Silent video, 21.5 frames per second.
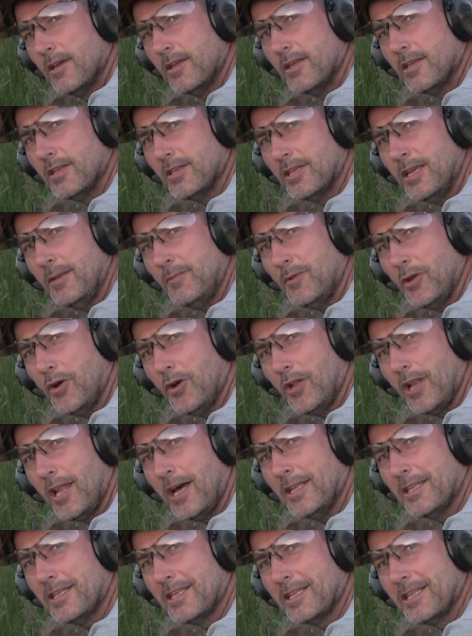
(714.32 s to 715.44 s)
they seem to all
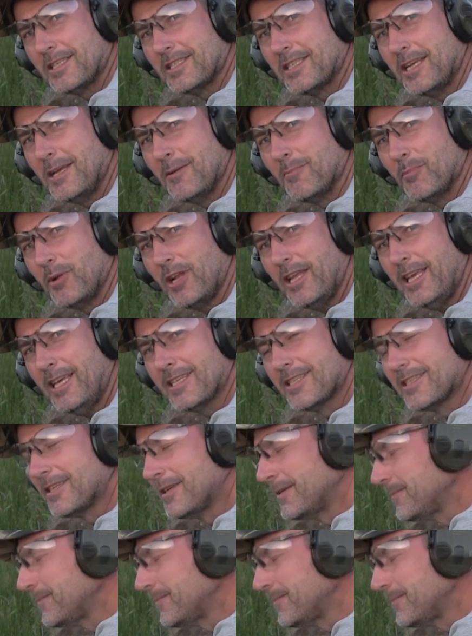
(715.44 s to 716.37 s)
land in the same place.